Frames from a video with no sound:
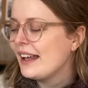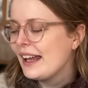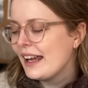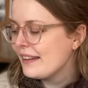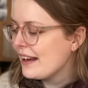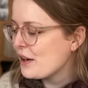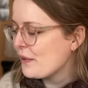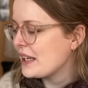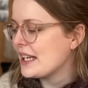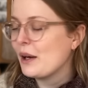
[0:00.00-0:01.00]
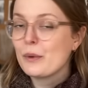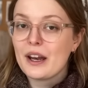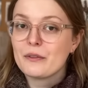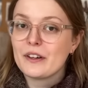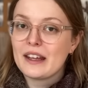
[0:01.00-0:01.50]
at the end of the day,
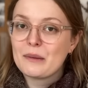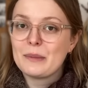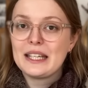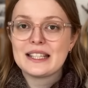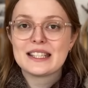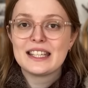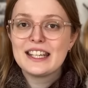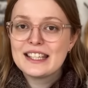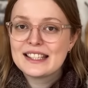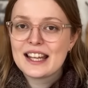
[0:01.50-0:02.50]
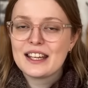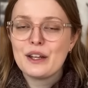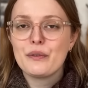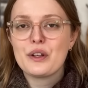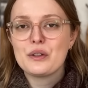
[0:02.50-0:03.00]
whatever that means is that
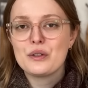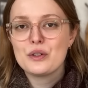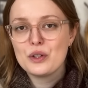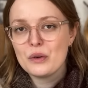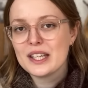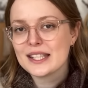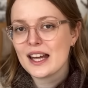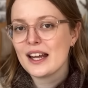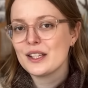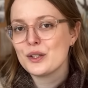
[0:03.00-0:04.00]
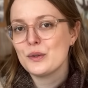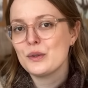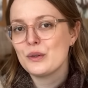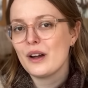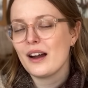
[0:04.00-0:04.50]
if you do decide
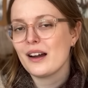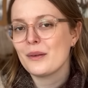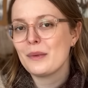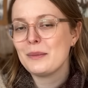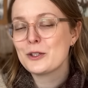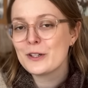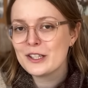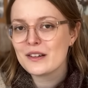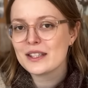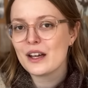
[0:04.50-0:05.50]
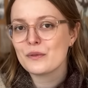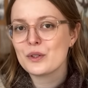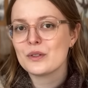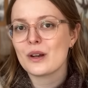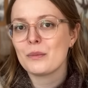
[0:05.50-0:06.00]
to maybe treat yourself to
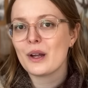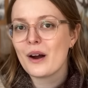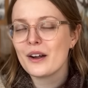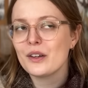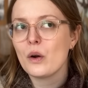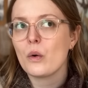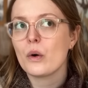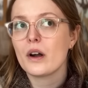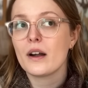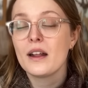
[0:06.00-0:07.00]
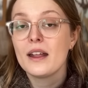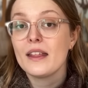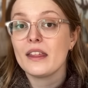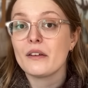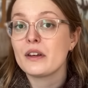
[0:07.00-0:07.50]
some yarn, or
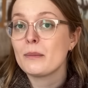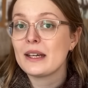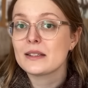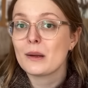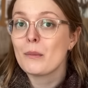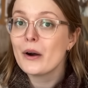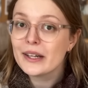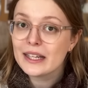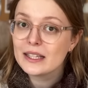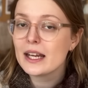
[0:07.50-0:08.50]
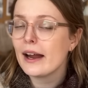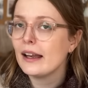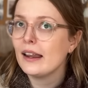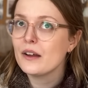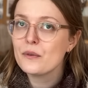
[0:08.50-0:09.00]
they have an amazing market, I
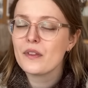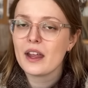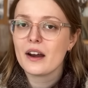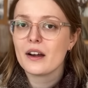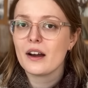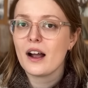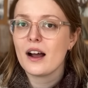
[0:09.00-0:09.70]
love their